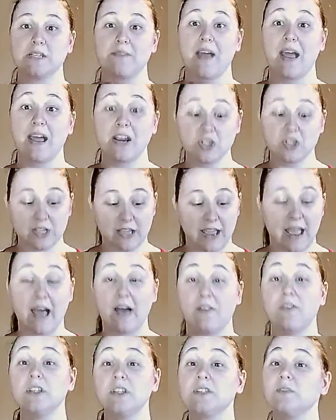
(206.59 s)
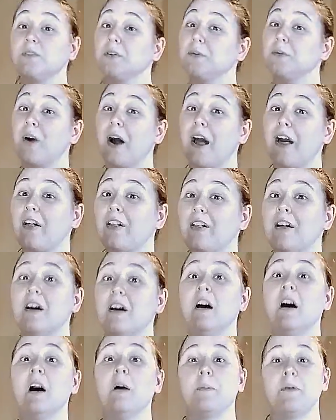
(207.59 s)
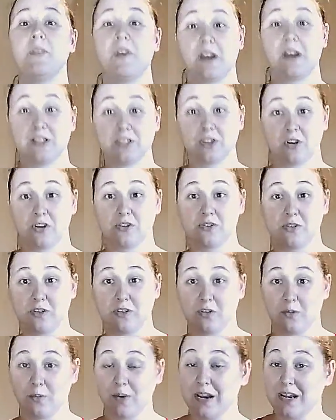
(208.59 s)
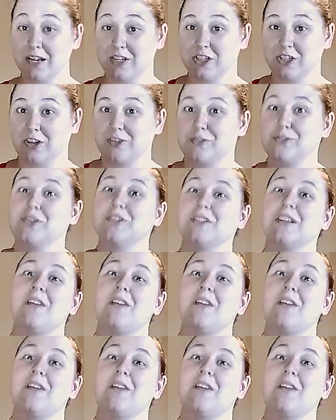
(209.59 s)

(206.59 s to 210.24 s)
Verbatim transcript: I've actually had this for a while, but then I started doing the reading challenges